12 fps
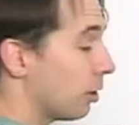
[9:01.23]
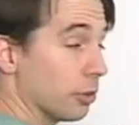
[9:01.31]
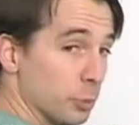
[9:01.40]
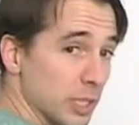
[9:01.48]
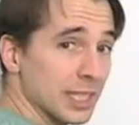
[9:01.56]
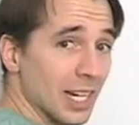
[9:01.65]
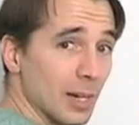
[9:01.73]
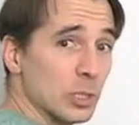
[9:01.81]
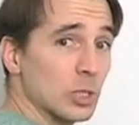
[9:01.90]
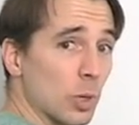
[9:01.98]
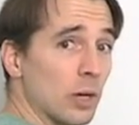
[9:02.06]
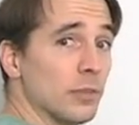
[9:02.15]
3 times
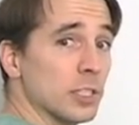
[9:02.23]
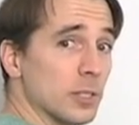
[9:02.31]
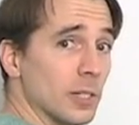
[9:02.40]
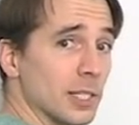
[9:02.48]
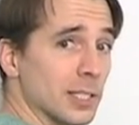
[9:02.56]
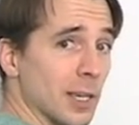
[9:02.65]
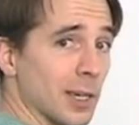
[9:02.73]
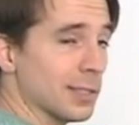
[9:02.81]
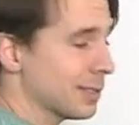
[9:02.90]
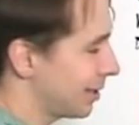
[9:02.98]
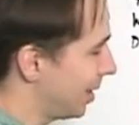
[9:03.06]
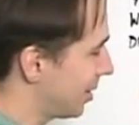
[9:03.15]
12 is
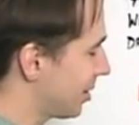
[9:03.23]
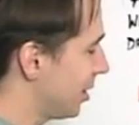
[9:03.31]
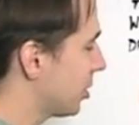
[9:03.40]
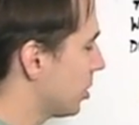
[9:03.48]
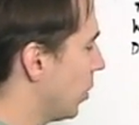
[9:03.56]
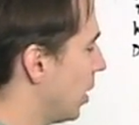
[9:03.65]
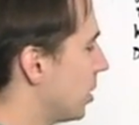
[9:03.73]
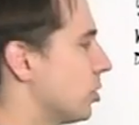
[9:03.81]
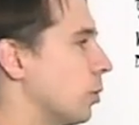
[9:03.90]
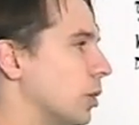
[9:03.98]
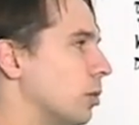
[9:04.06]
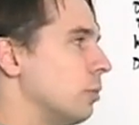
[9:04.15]
36, that's 6 squared, so
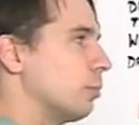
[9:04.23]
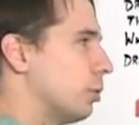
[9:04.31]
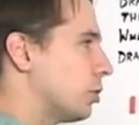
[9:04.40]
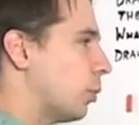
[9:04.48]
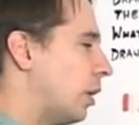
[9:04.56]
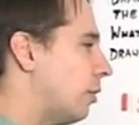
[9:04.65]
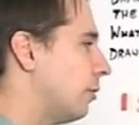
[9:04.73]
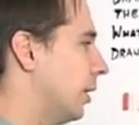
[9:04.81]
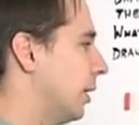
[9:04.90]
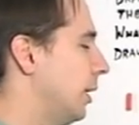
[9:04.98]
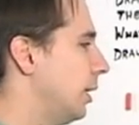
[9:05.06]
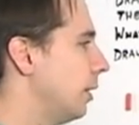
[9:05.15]
we couldn't put 12
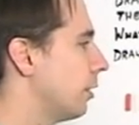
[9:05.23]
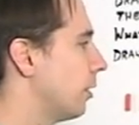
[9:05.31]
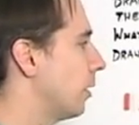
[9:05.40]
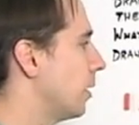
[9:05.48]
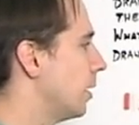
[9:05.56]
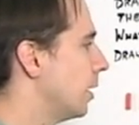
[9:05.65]
in either.